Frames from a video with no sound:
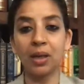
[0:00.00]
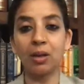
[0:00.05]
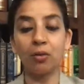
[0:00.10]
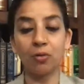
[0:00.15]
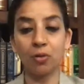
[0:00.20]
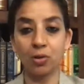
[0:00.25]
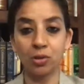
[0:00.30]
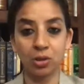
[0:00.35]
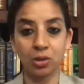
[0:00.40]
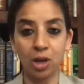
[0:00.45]
Of
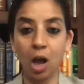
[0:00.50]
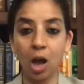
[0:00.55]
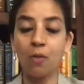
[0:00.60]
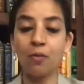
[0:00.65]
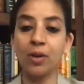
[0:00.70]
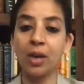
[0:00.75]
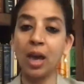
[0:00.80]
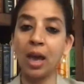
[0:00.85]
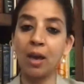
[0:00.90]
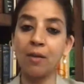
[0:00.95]
course, now
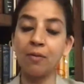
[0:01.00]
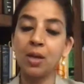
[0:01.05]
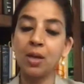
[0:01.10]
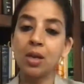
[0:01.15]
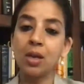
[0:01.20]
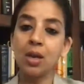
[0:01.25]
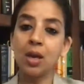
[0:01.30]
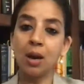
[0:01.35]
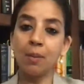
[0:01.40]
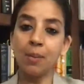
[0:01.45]
we have
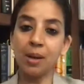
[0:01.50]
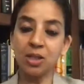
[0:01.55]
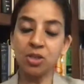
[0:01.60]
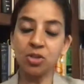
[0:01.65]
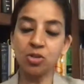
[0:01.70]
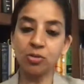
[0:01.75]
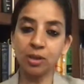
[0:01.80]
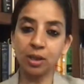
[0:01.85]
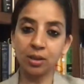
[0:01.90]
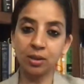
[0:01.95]
a much
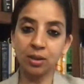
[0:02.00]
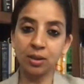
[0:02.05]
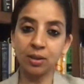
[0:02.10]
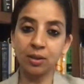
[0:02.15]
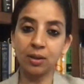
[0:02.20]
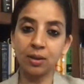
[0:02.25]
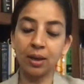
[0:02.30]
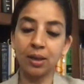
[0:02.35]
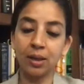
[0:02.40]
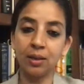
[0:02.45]
stricter
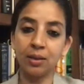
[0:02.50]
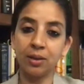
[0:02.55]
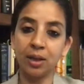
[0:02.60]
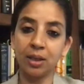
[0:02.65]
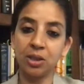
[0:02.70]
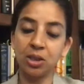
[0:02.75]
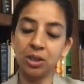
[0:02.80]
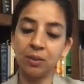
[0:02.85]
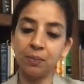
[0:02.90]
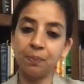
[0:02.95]
legal
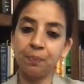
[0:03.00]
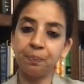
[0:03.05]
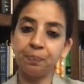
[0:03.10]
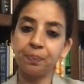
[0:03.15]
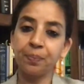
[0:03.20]
regime.